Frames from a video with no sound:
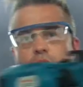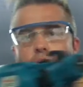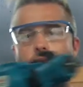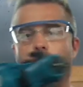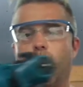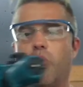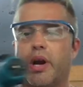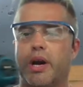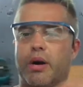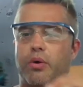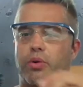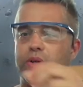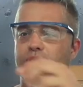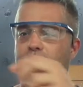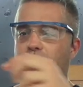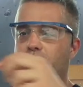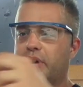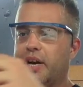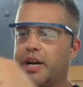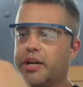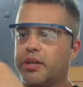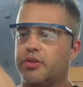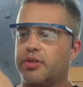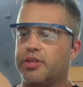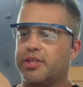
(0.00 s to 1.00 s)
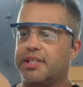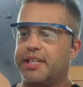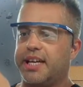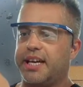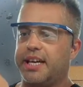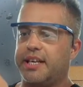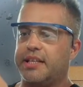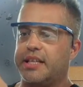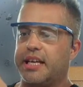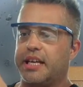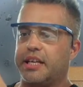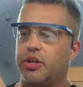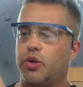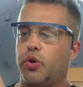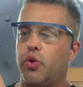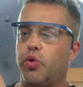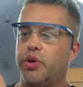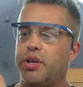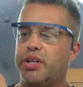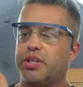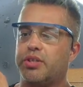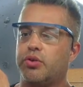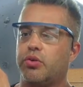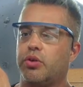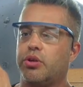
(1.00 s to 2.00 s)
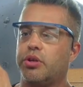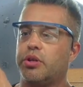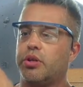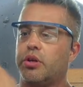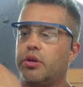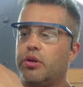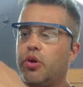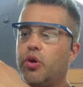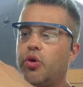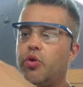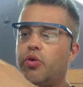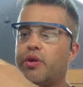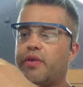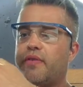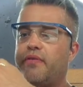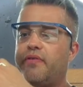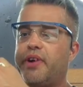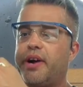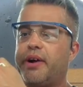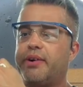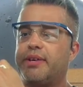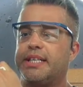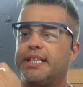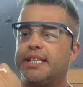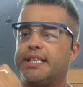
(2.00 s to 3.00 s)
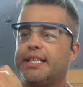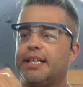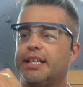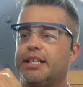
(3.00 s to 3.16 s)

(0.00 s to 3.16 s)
what I was trying to say, that horizontal or vertical,